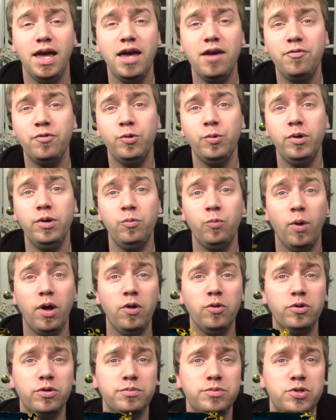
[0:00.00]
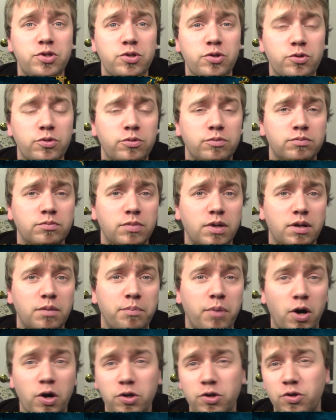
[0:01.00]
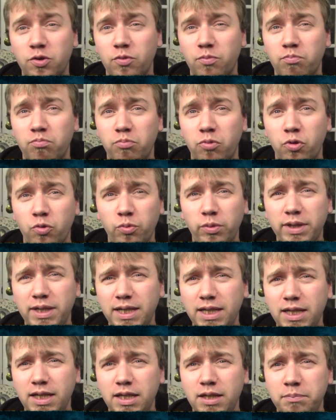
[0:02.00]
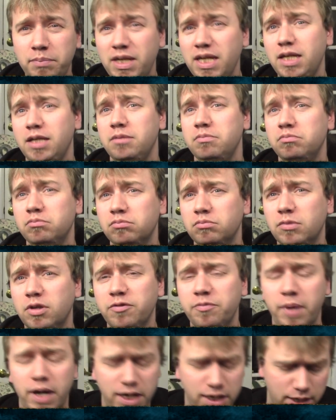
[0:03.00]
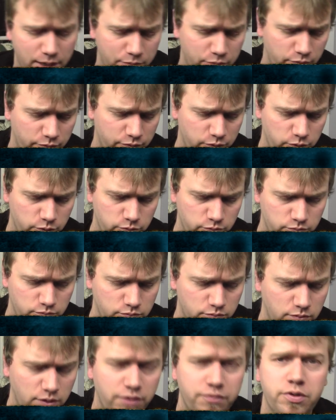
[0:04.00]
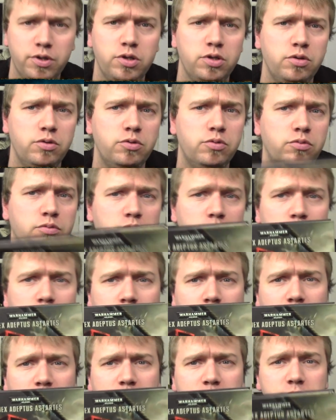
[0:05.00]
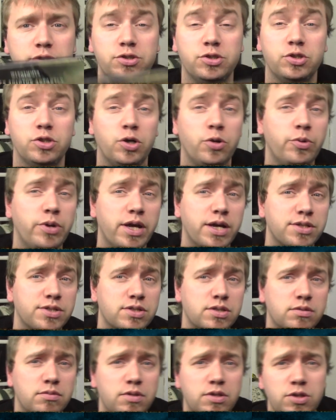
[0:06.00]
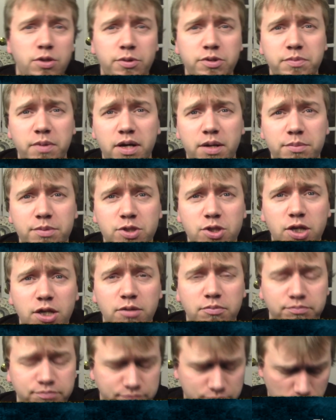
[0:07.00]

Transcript: Hey everyone, welcome to part 3B of my in-depth review of the new Blood Angel Codex. As always, my name is Jay.